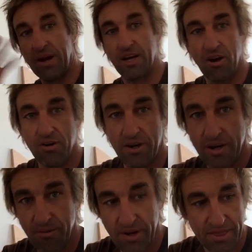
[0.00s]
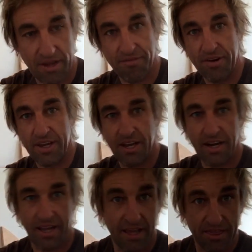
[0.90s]
I coated it with. I forget.
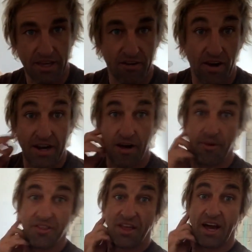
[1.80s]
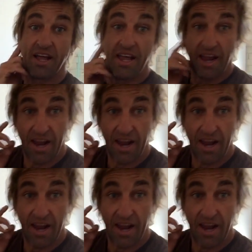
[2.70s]
I can't think right now about that.